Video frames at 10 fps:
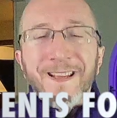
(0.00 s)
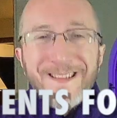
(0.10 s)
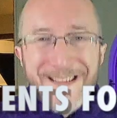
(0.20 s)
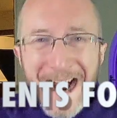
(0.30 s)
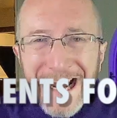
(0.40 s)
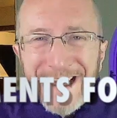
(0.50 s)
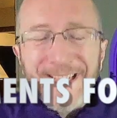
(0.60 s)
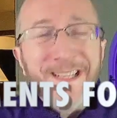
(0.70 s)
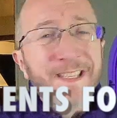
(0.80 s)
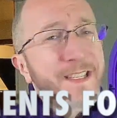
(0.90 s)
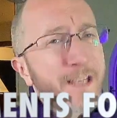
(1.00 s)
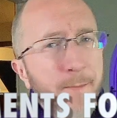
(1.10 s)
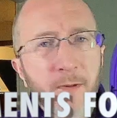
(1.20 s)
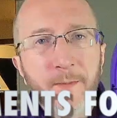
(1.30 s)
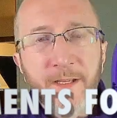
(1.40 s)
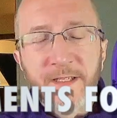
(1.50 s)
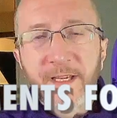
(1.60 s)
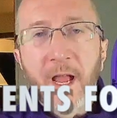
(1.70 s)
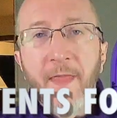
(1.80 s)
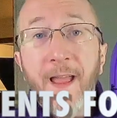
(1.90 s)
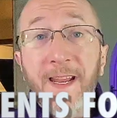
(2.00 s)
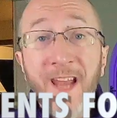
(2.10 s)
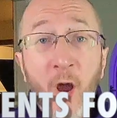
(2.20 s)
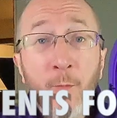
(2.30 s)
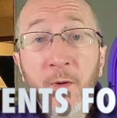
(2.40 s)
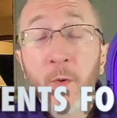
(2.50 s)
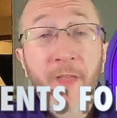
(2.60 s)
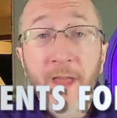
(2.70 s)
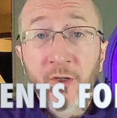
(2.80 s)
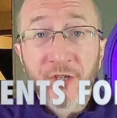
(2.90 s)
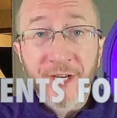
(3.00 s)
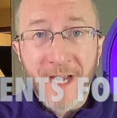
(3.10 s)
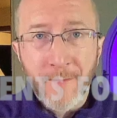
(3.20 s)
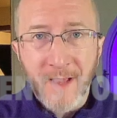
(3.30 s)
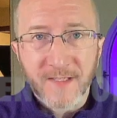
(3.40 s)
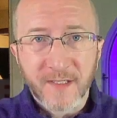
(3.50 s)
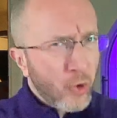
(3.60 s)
diet and supplements that can help you with energy and MS.